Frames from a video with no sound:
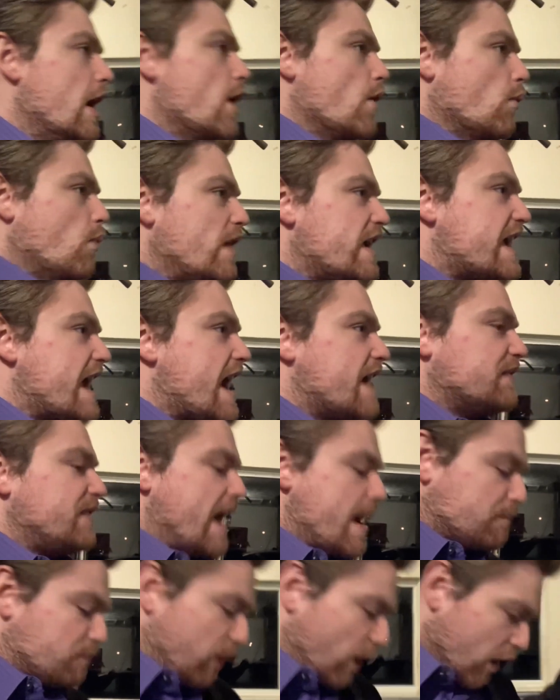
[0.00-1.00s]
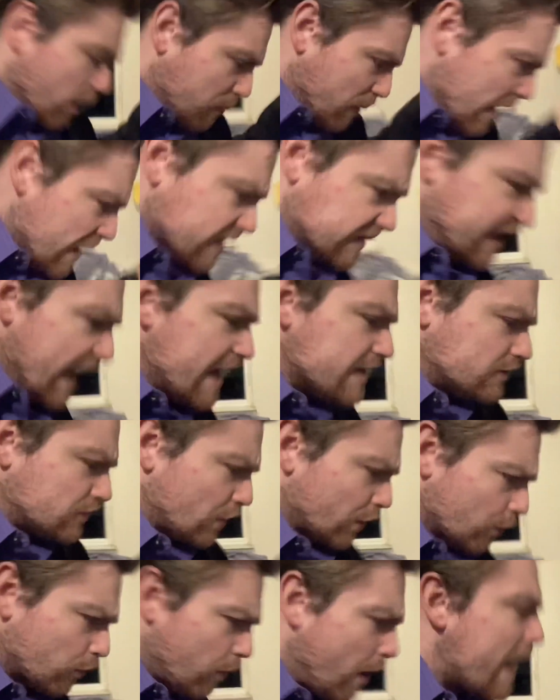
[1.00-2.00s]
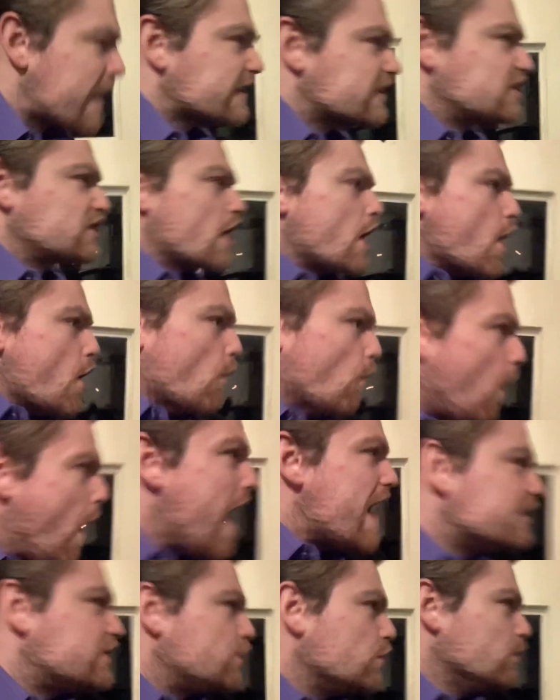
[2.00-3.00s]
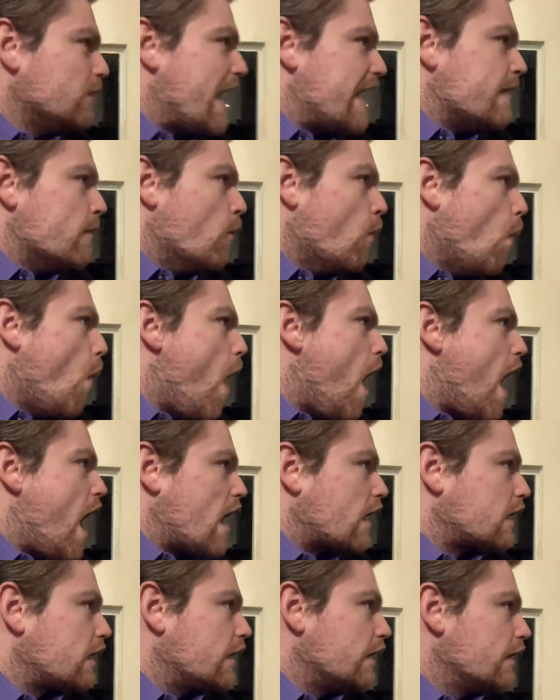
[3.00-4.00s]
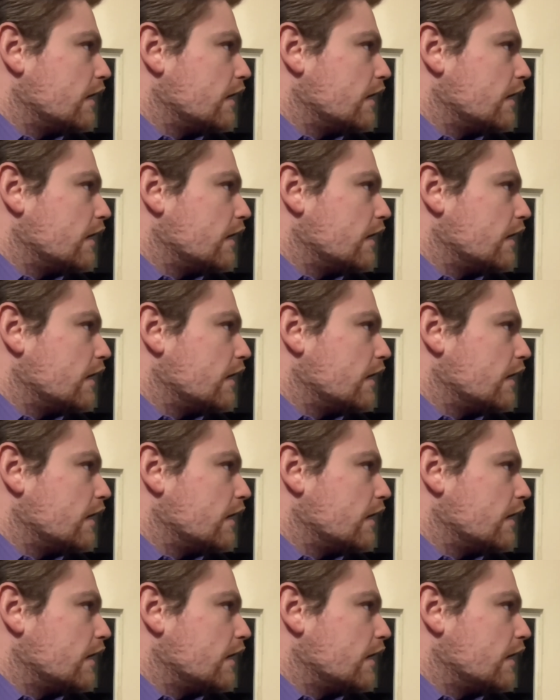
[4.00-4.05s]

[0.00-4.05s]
We had that perp dead to rights! Why'd you let him walk?